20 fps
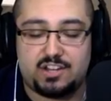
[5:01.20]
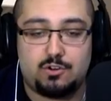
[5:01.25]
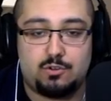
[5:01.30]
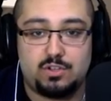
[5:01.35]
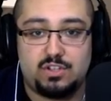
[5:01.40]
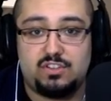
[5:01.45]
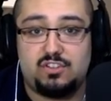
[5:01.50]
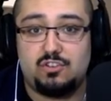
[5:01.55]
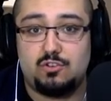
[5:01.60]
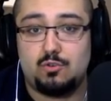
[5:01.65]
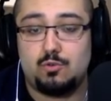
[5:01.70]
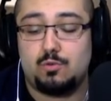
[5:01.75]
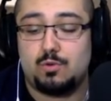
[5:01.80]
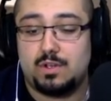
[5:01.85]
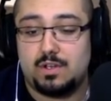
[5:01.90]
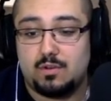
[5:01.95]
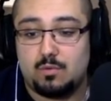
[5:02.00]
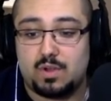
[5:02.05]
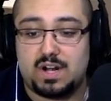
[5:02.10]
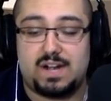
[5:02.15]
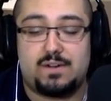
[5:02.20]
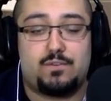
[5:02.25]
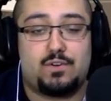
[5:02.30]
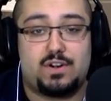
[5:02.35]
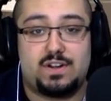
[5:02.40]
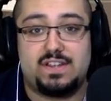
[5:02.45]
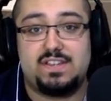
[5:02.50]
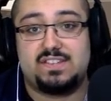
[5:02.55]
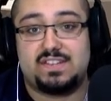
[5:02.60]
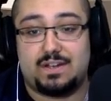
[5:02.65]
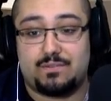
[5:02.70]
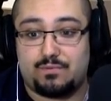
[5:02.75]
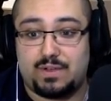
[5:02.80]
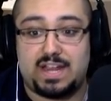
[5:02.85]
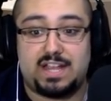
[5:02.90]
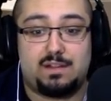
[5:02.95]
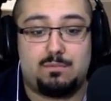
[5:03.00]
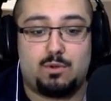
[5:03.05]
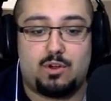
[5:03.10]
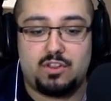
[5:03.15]
can only do whatever is
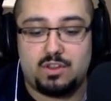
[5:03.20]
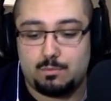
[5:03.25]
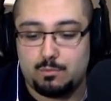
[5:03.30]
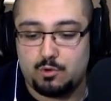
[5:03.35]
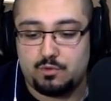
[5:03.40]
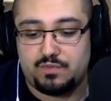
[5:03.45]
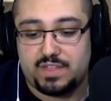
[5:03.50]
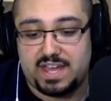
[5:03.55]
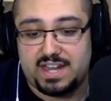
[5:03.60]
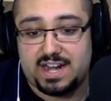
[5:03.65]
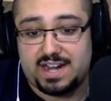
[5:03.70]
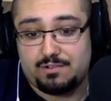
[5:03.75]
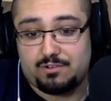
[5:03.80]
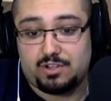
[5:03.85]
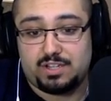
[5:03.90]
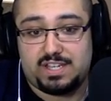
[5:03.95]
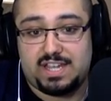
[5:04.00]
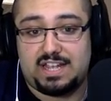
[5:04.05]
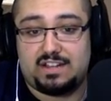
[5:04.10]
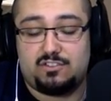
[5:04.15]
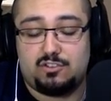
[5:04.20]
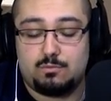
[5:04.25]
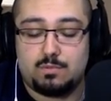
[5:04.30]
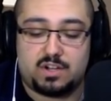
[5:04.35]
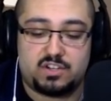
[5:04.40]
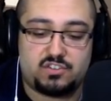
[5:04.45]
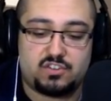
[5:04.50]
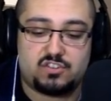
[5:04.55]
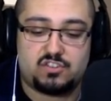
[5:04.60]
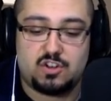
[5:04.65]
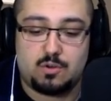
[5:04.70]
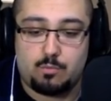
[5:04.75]
available on the moon. Then I really can't do much. There's